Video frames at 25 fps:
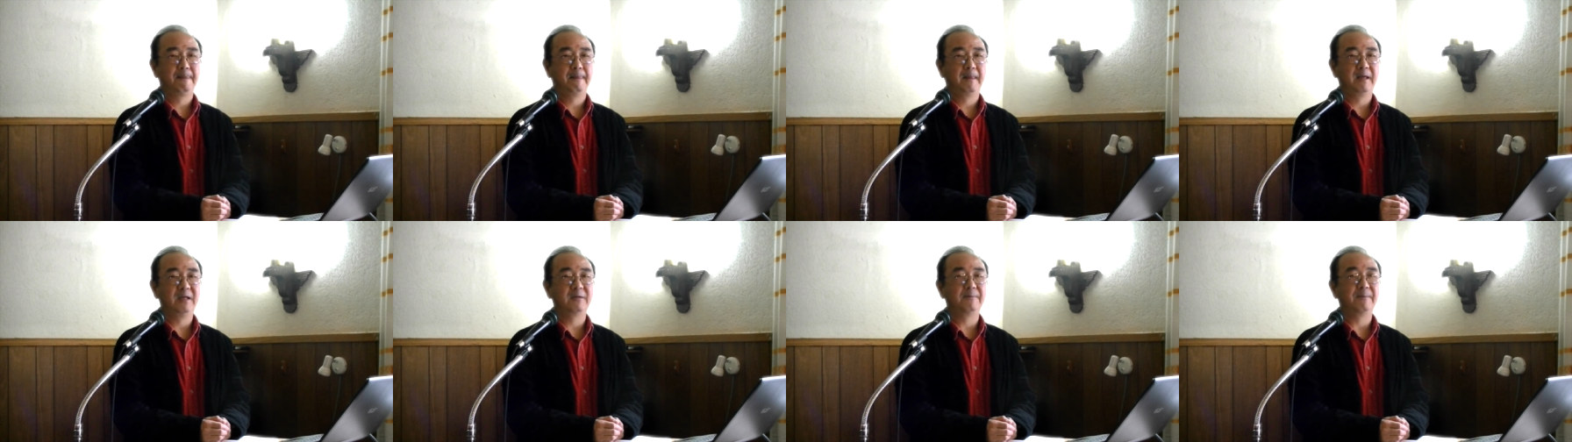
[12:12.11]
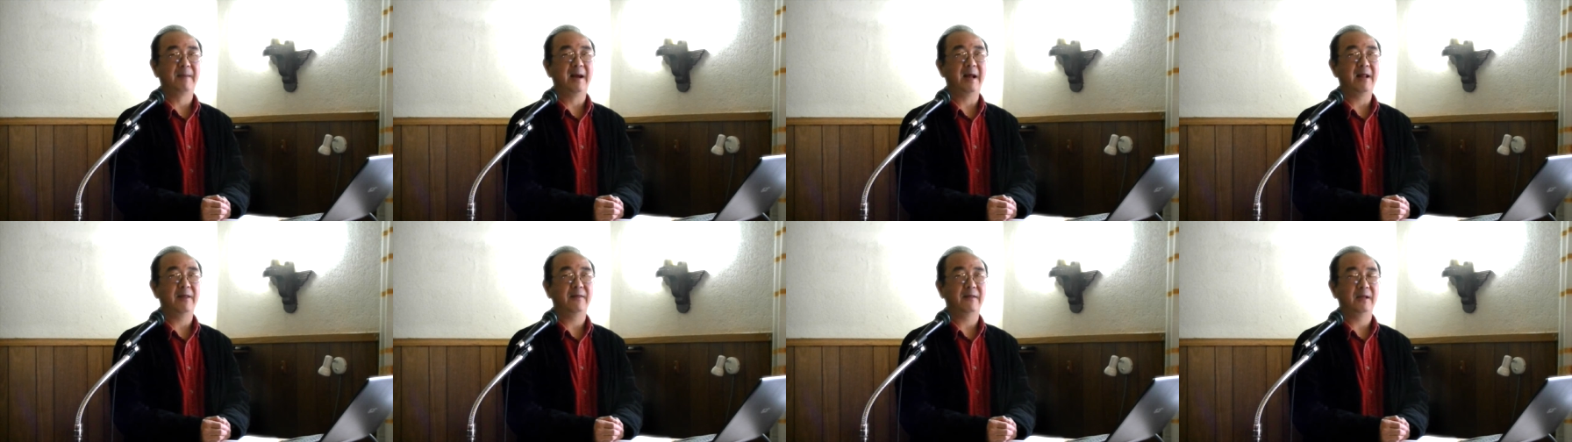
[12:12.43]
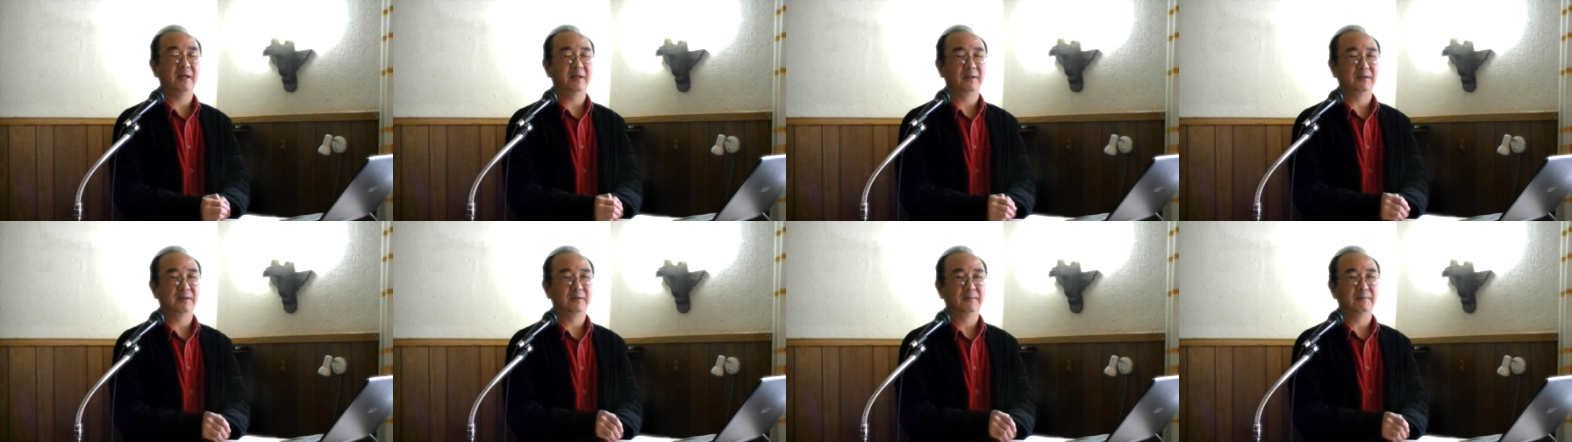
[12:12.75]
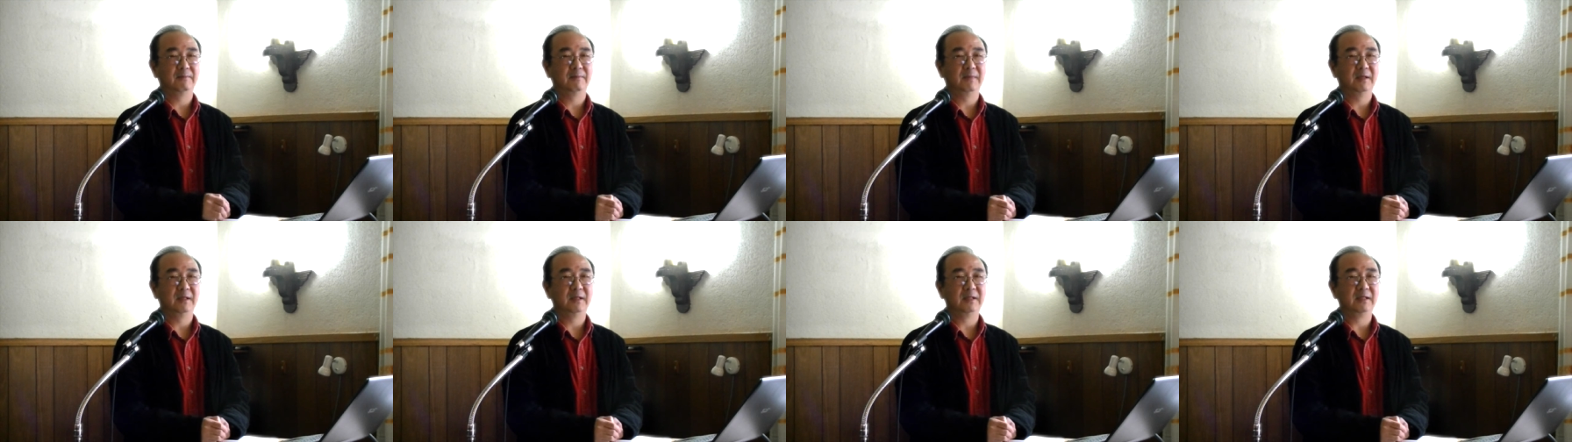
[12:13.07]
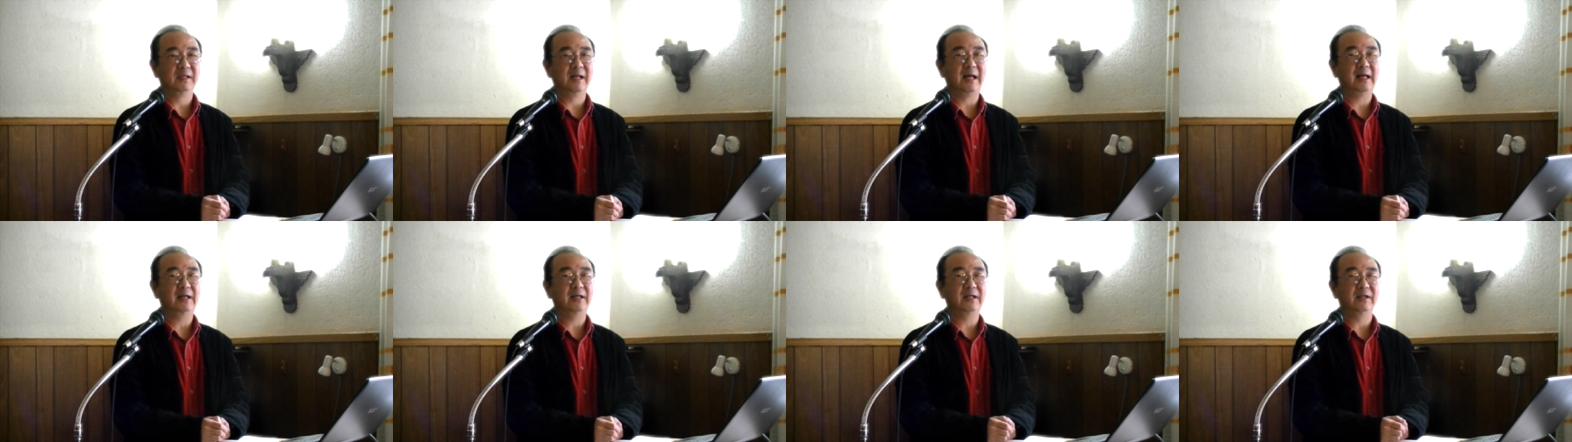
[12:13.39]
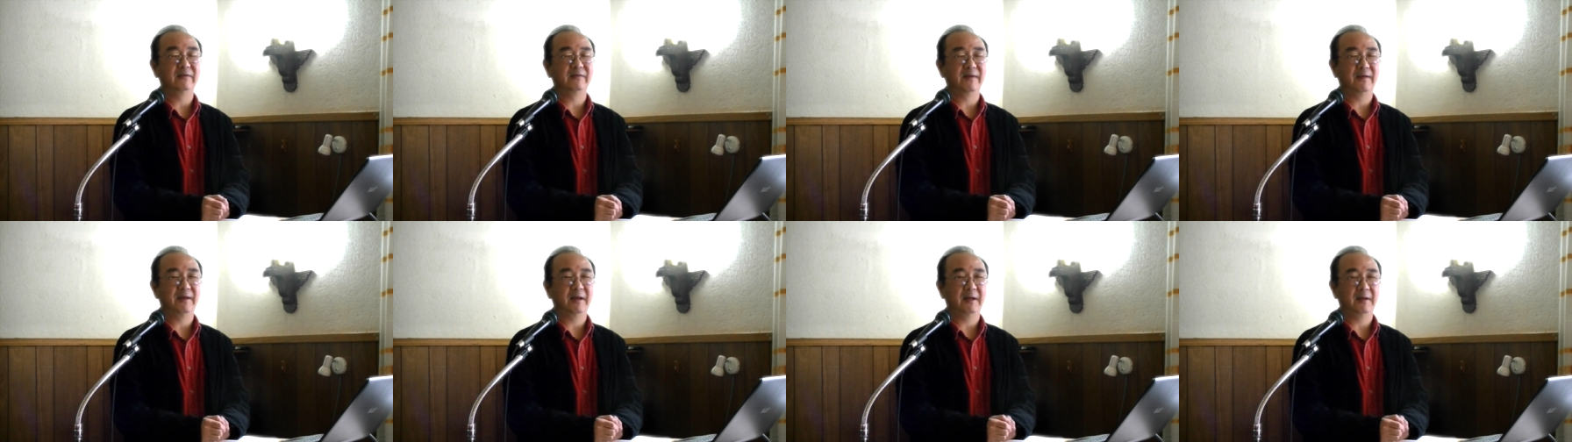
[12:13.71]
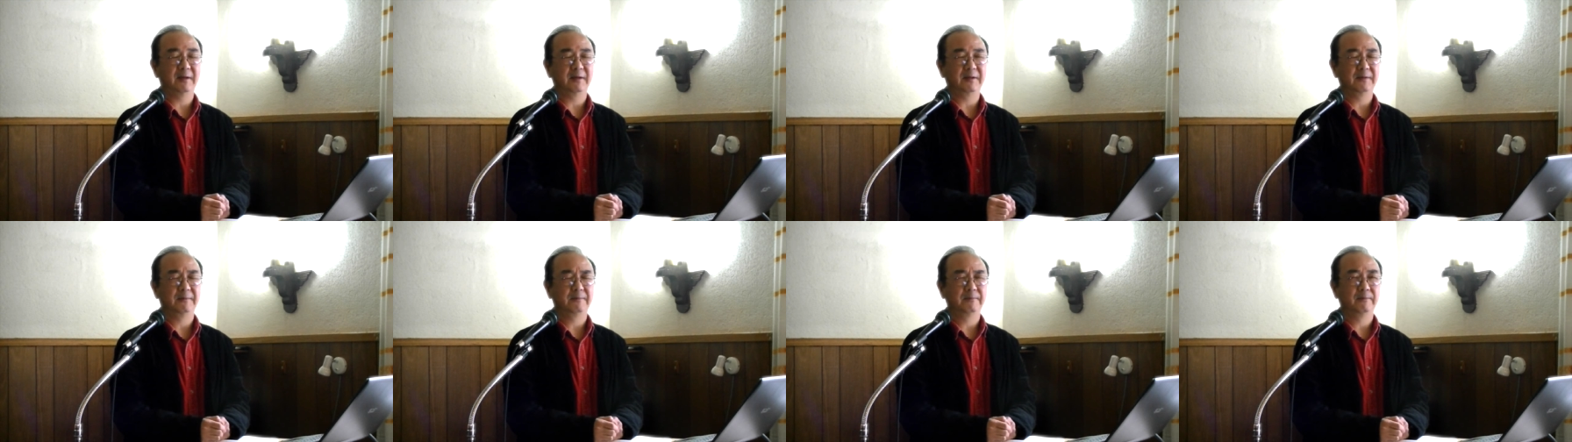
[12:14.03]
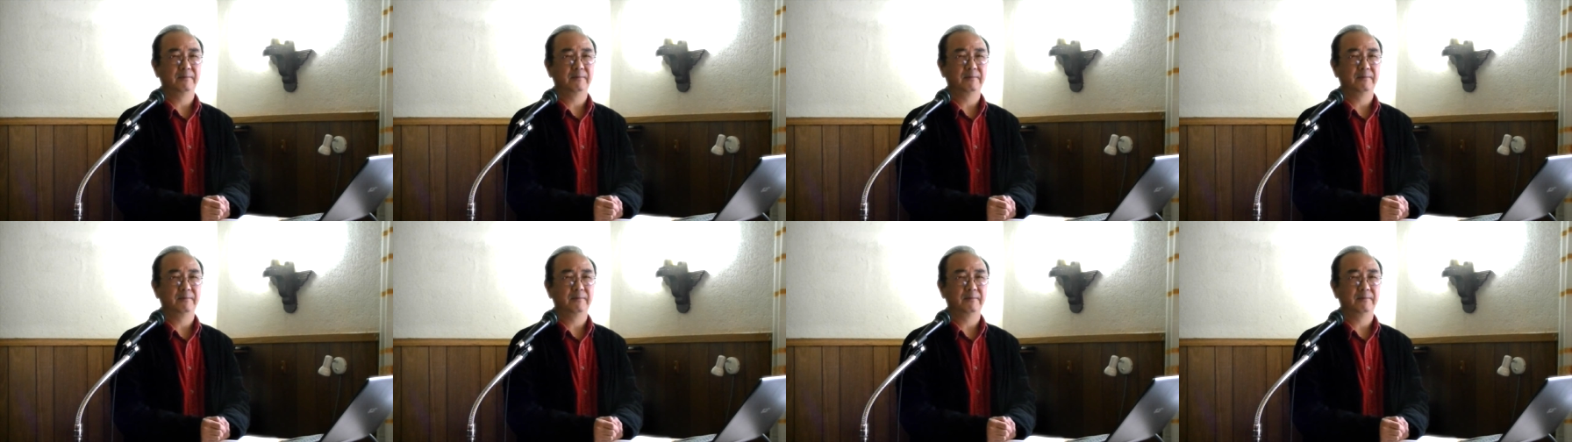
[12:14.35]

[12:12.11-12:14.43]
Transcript: It's bad things, it's negative things.